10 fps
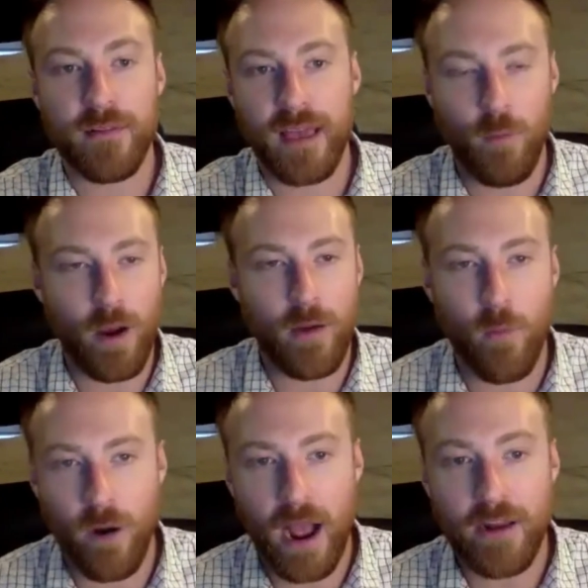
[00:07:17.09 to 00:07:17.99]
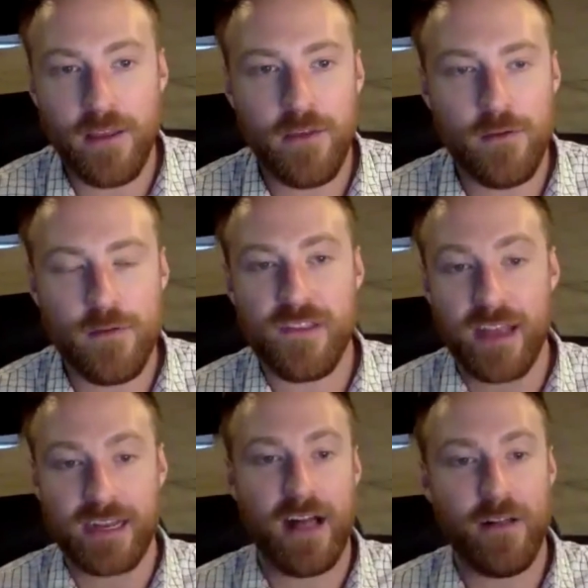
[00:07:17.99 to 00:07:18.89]
Like how do you use
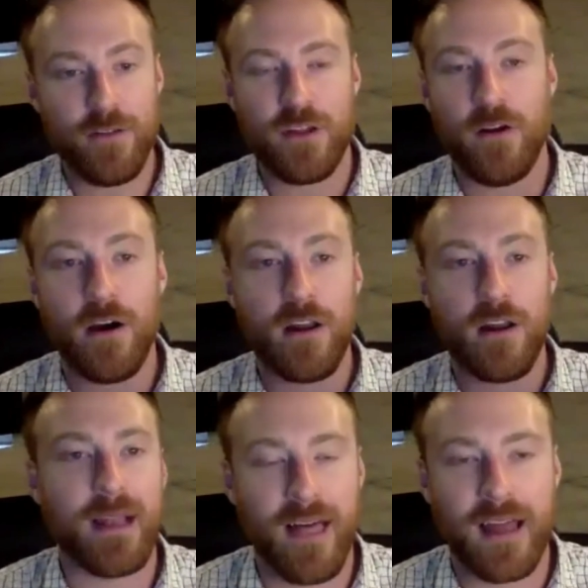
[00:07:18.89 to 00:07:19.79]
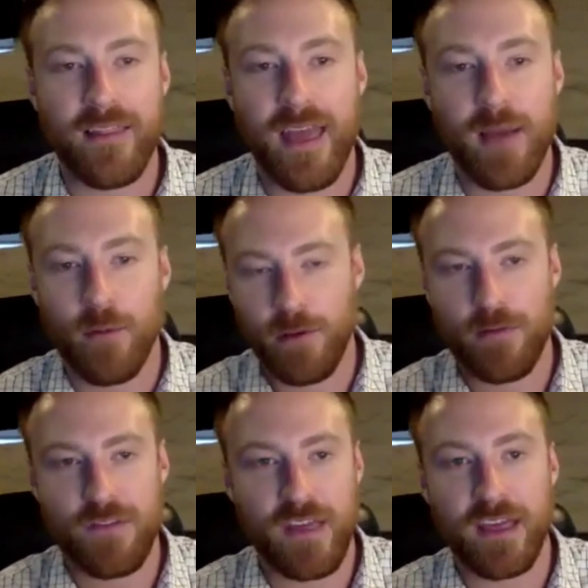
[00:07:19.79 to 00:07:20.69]
technology to automate a lot of that? Where
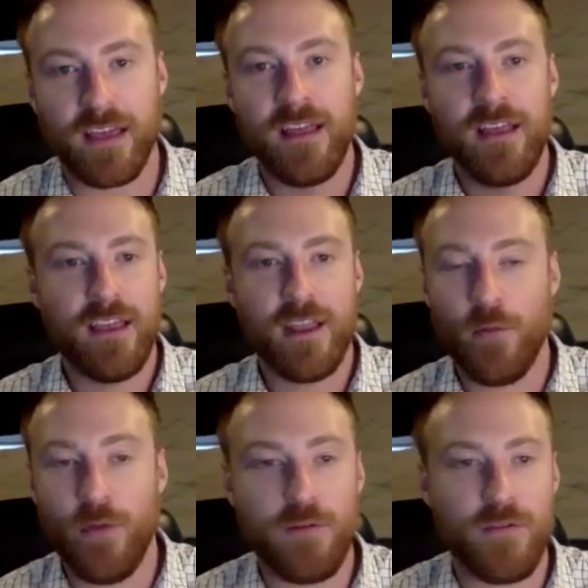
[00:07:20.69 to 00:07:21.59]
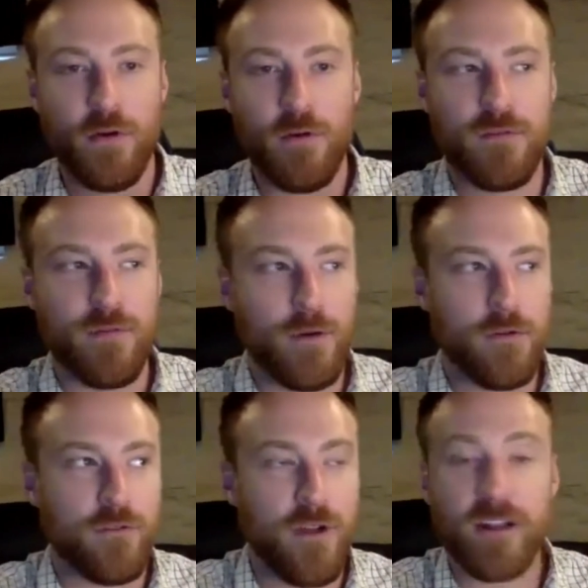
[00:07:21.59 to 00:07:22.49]
you're saying, those
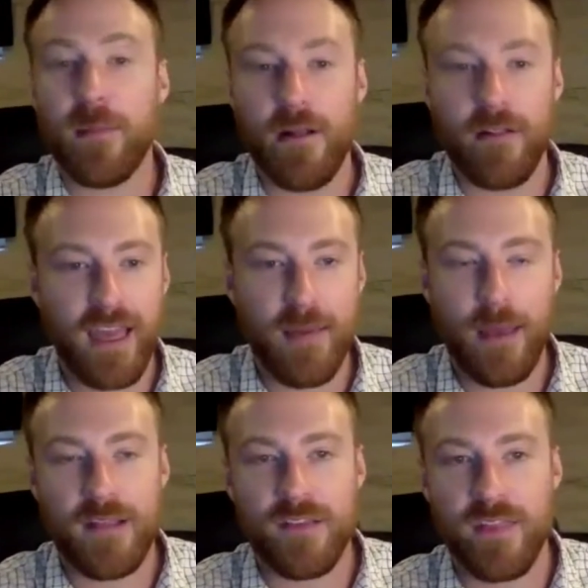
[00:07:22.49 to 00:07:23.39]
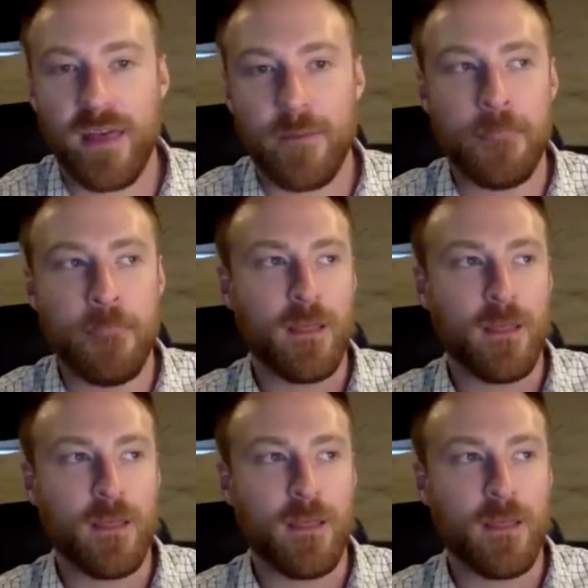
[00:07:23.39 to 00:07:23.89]
direct mail campaigns to them.